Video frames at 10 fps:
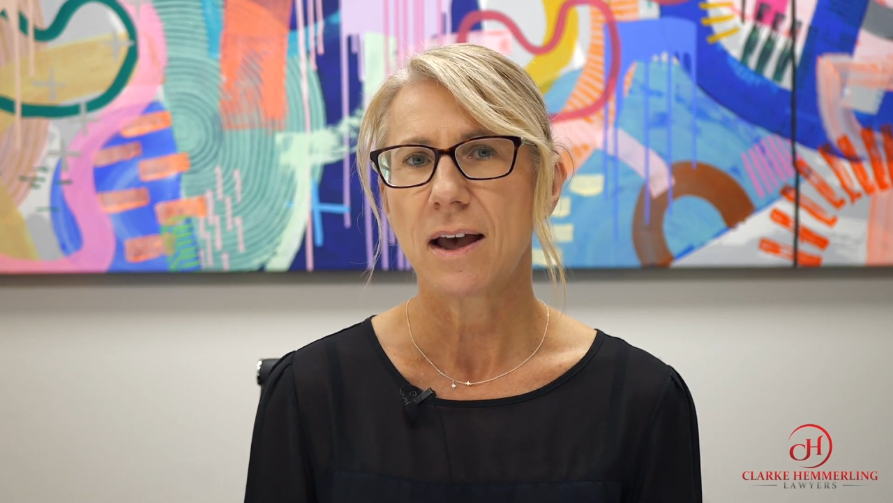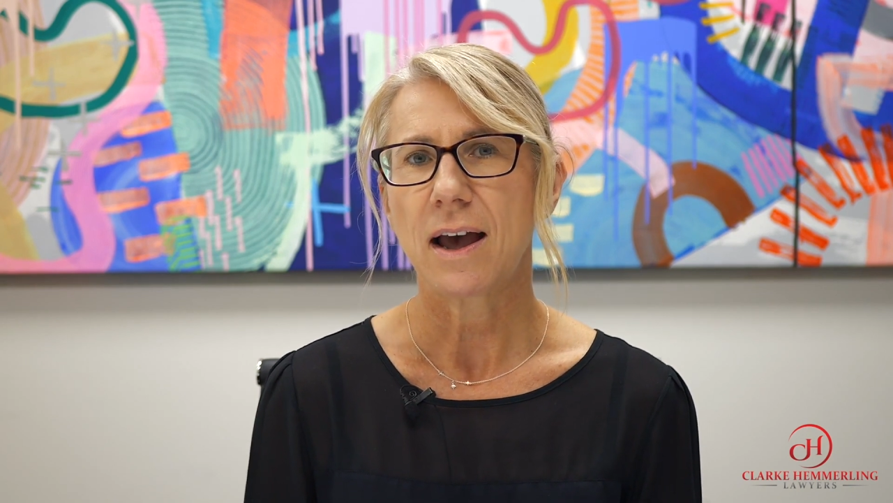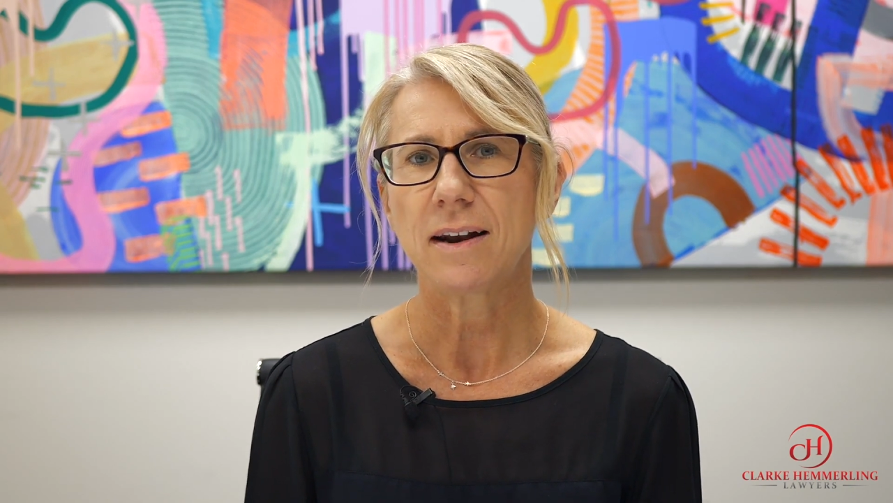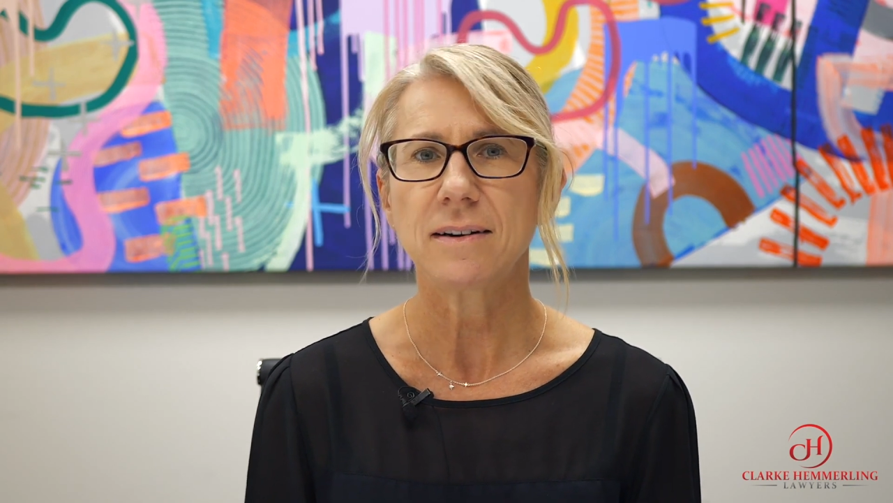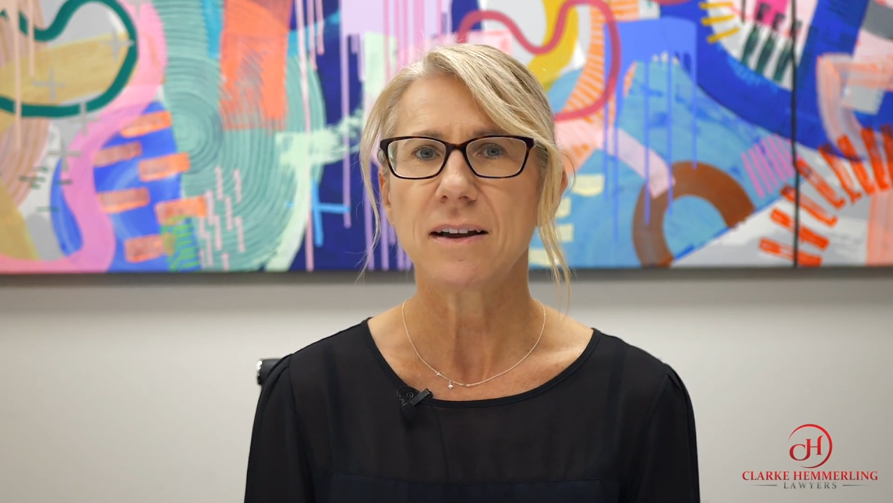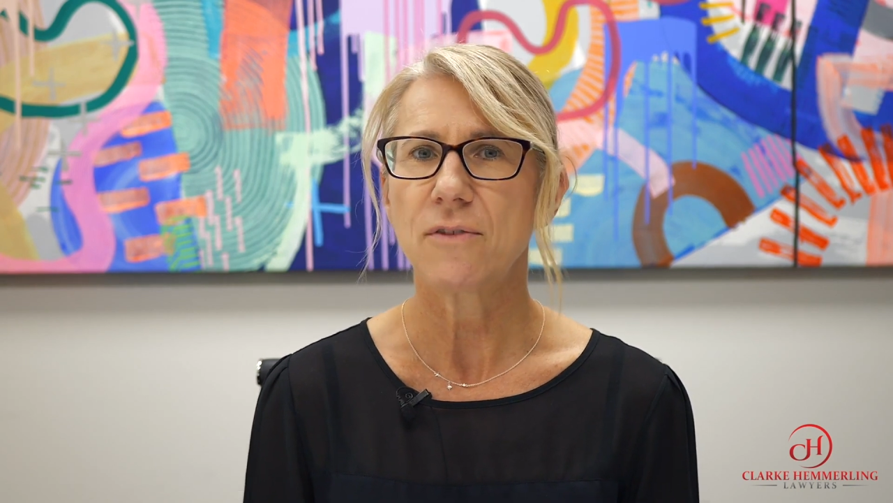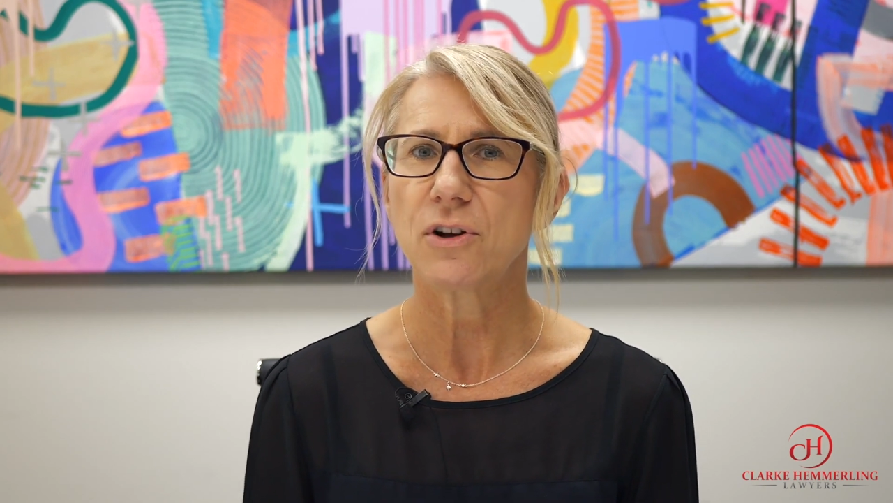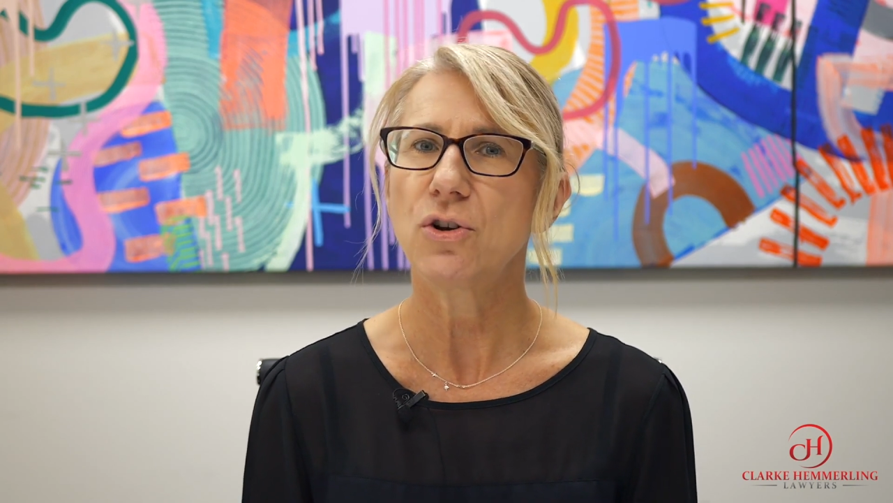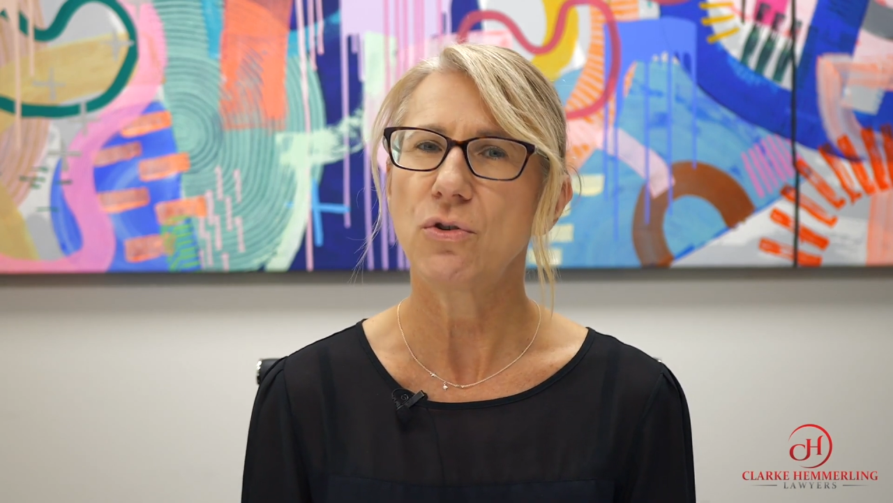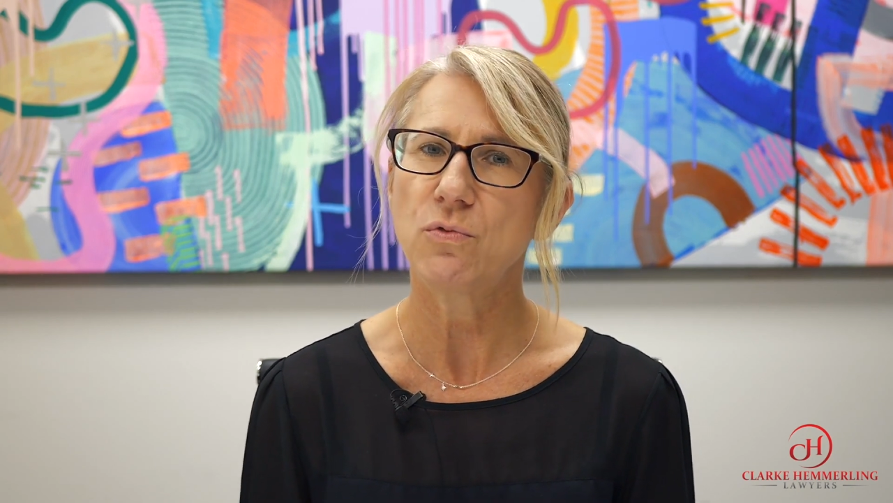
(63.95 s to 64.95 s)
and
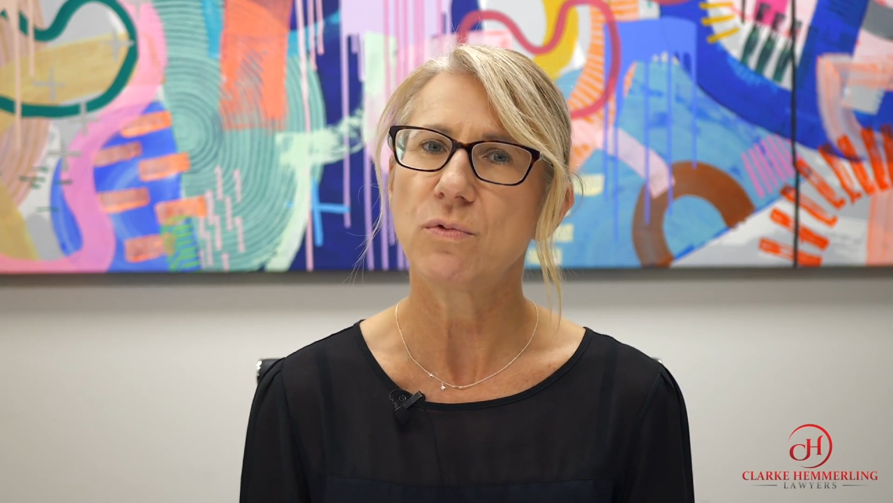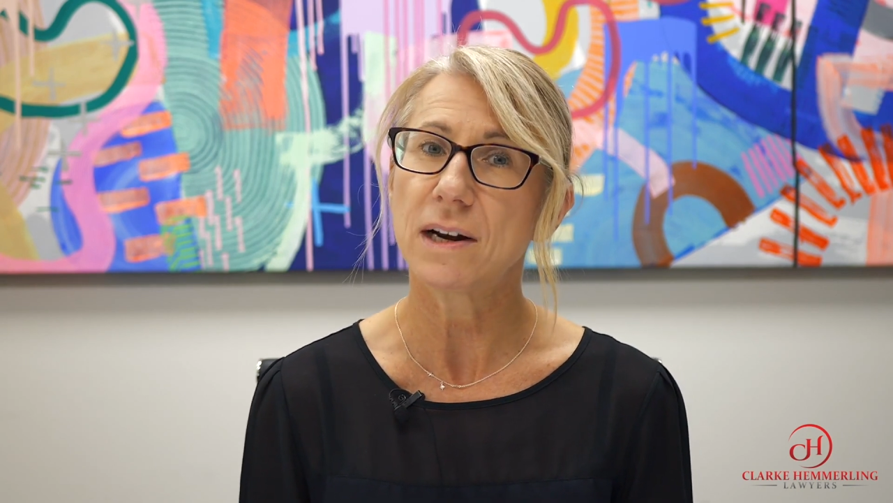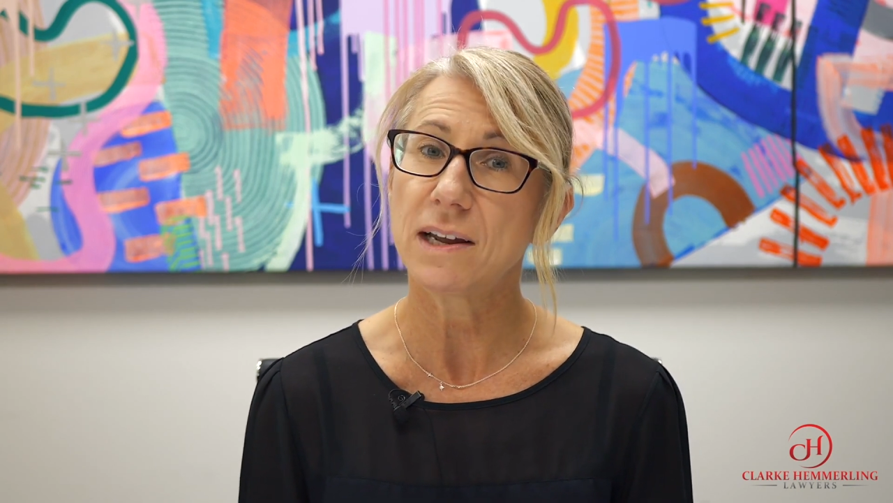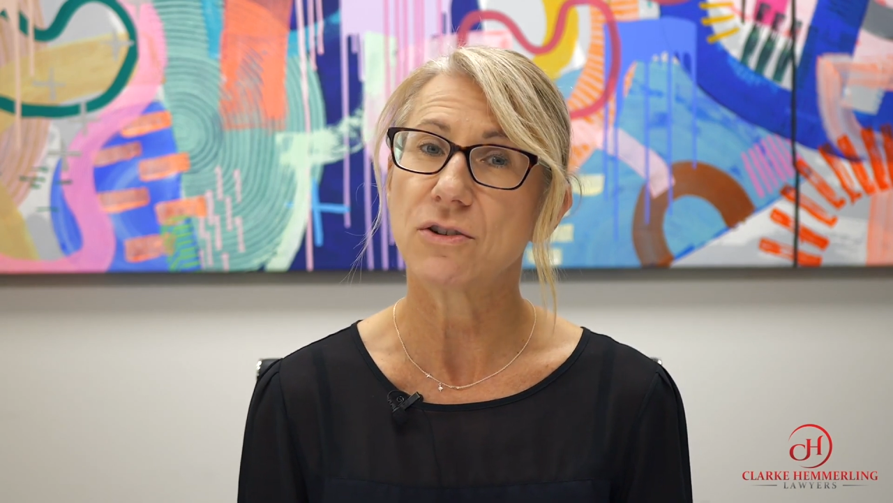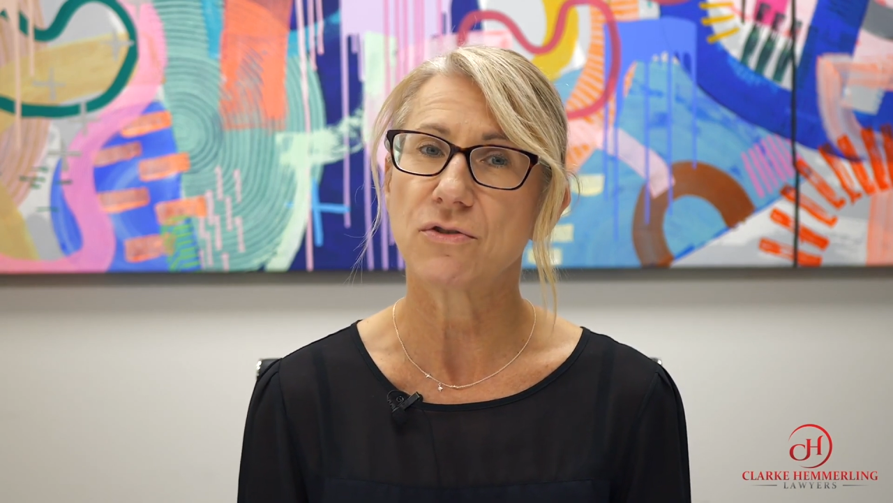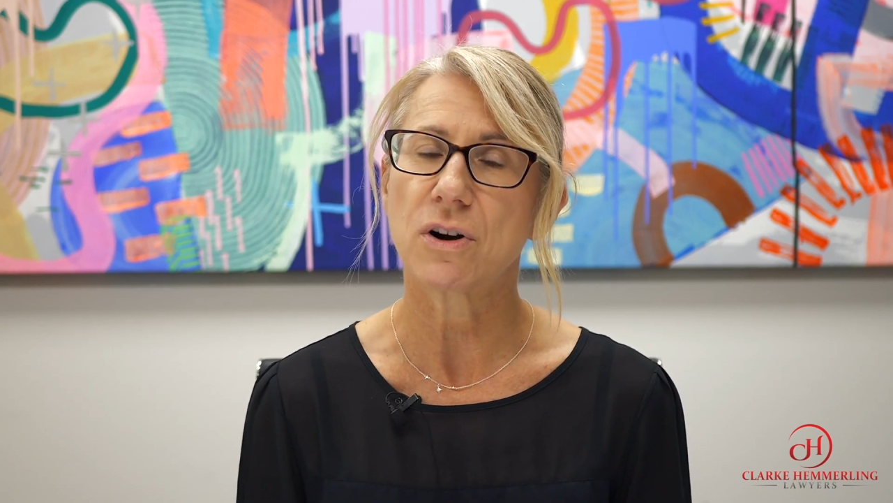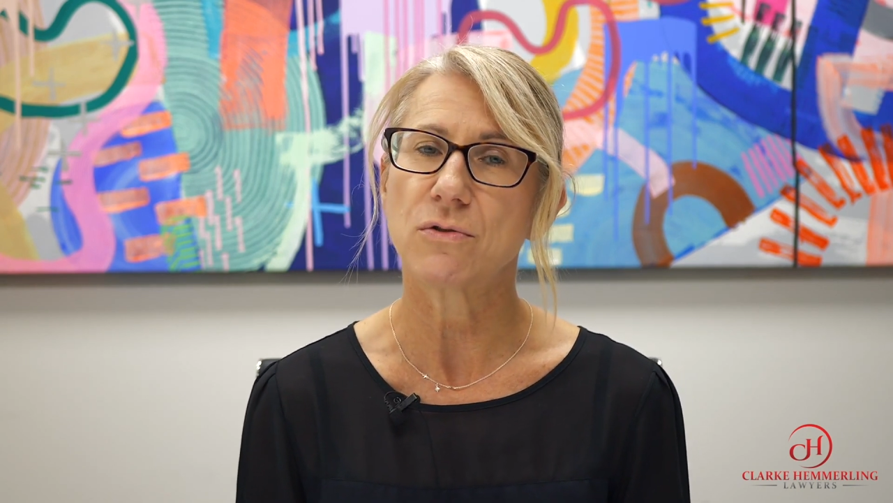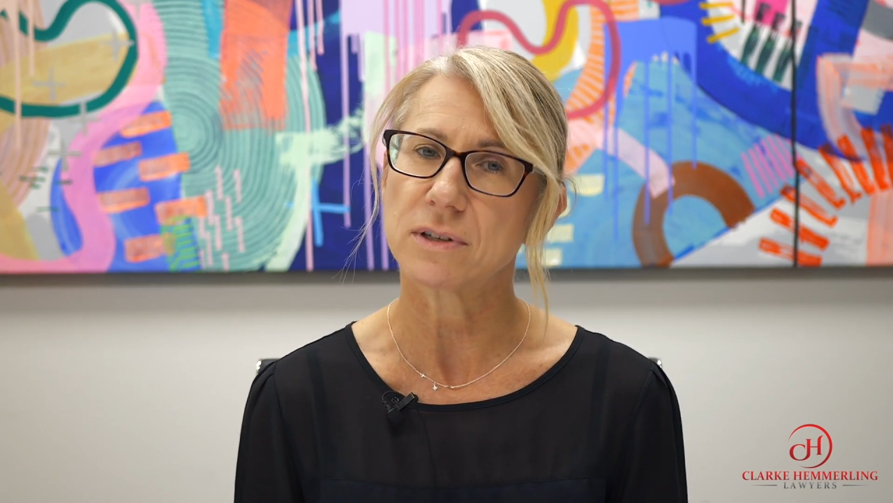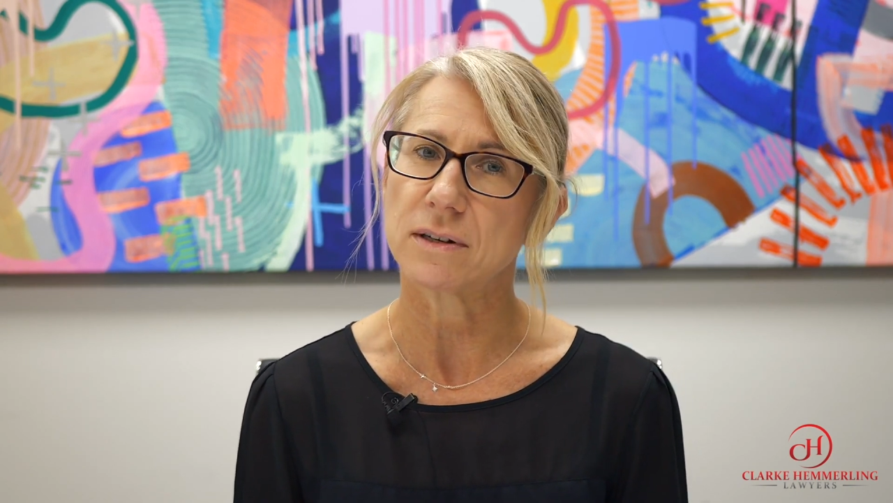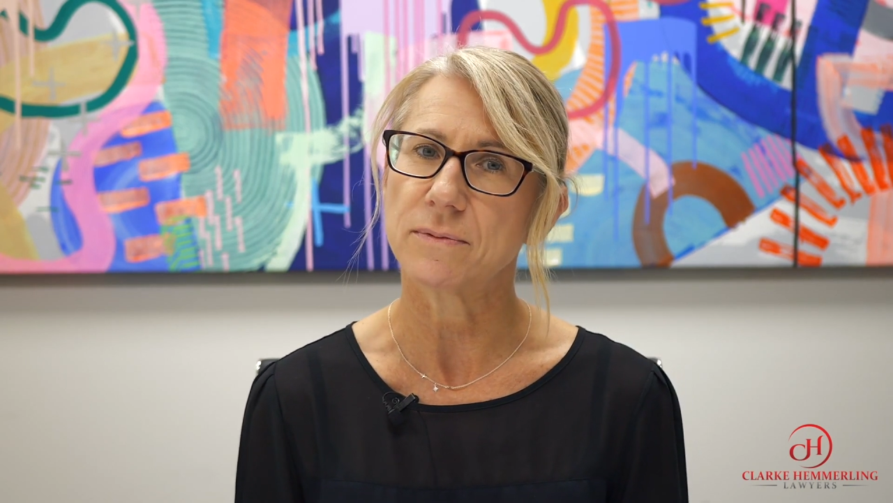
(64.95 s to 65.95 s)
uncover who really
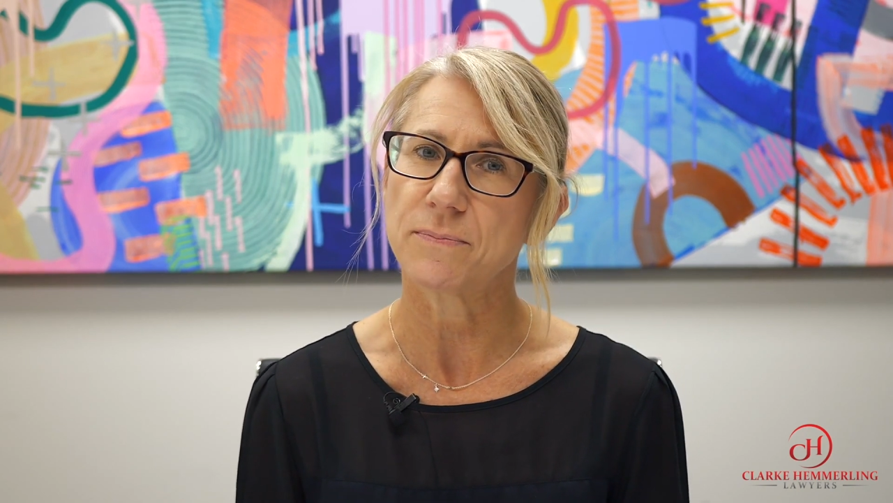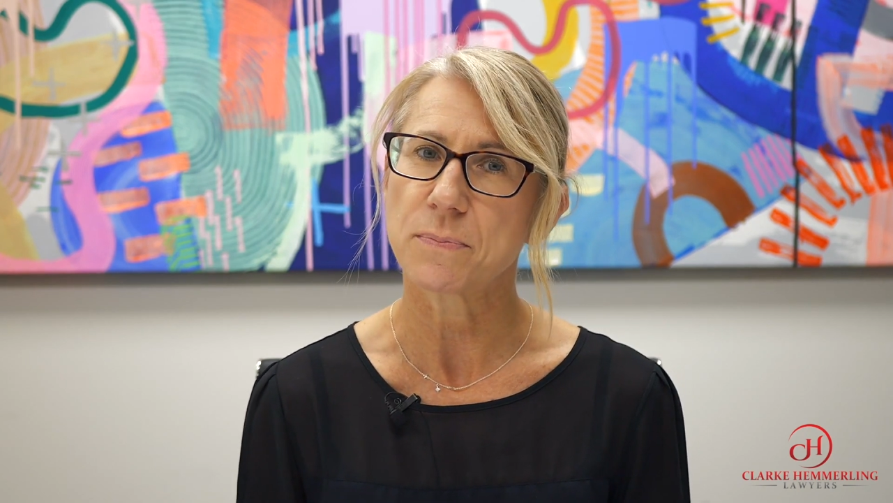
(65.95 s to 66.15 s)
controls it.